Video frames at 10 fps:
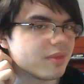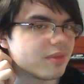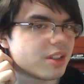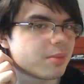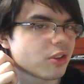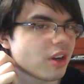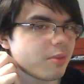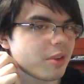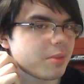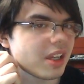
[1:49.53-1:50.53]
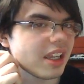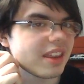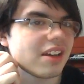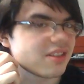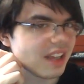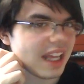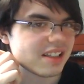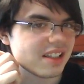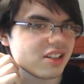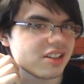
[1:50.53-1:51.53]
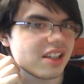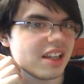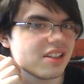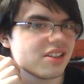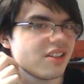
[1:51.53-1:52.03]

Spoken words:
She broke up with me. That was the last thing she said.